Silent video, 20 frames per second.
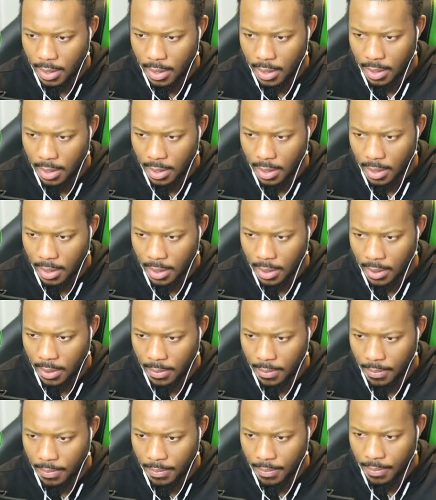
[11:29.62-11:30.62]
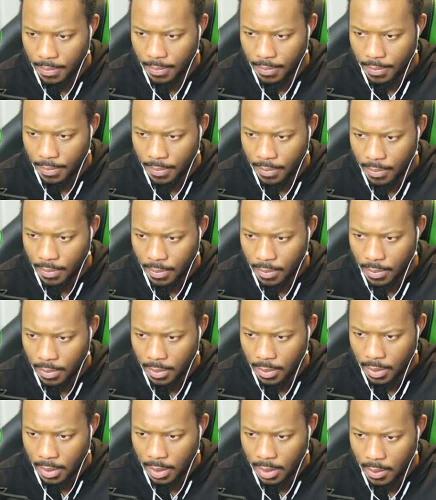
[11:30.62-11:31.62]
Um,
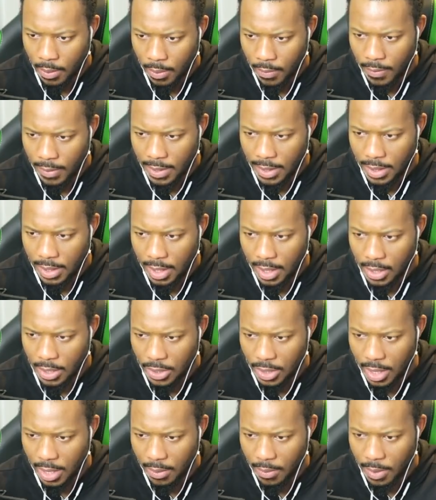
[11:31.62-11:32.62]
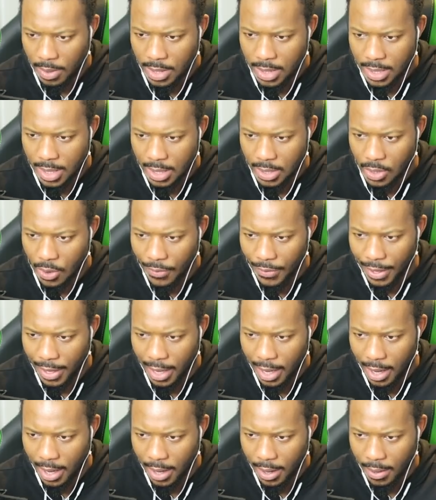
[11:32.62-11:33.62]
I wonder if there's anything just laying. What is this over
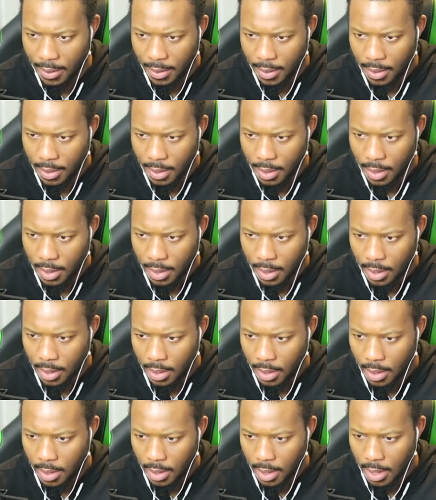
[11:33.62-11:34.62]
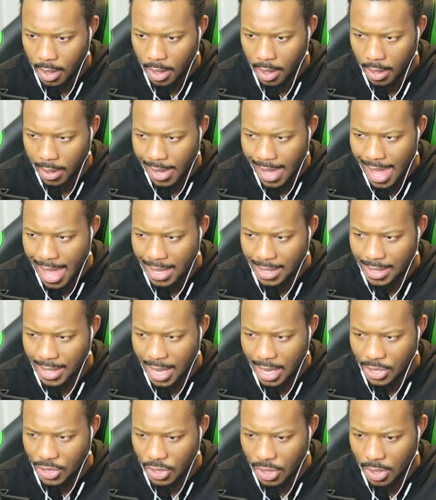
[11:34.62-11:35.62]
here? Uh, gas
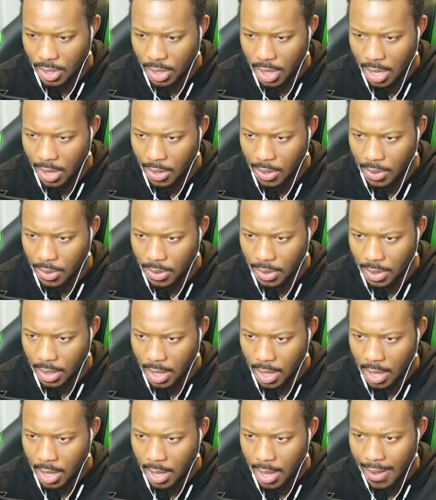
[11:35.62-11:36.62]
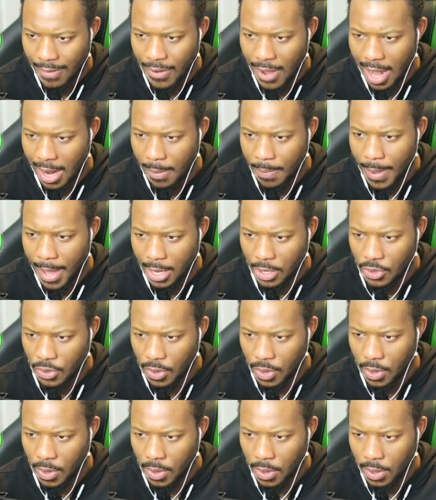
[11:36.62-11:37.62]
station. Use. If you had a
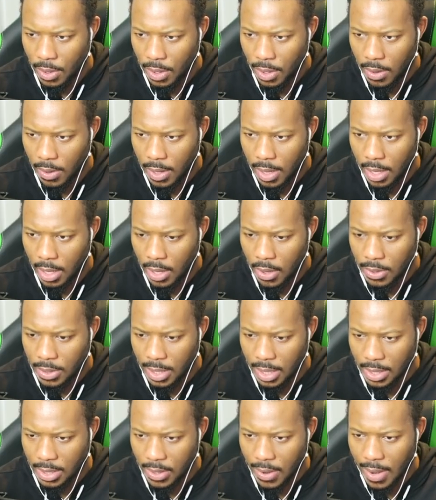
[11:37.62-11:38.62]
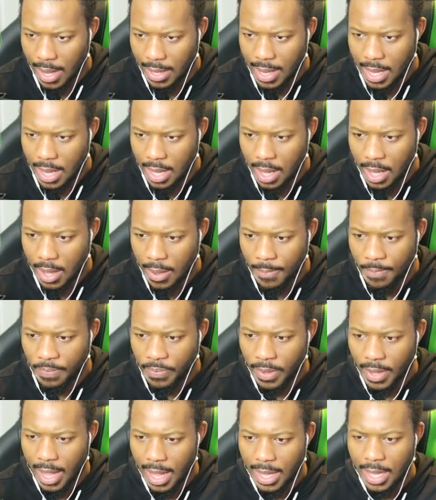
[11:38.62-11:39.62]
petrol, you can use this. So I need a
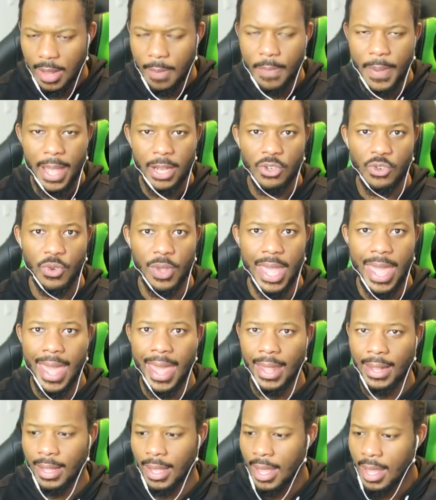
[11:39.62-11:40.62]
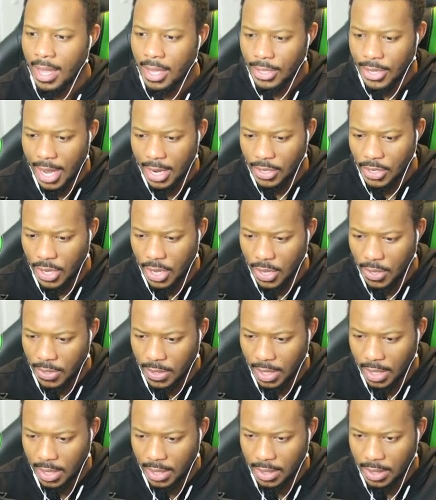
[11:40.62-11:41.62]
I need a petrol can to actually use
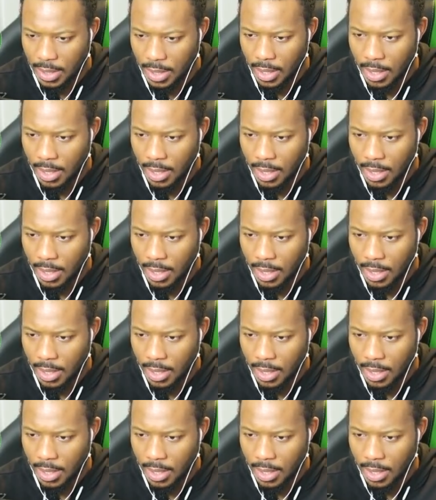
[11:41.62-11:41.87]
this.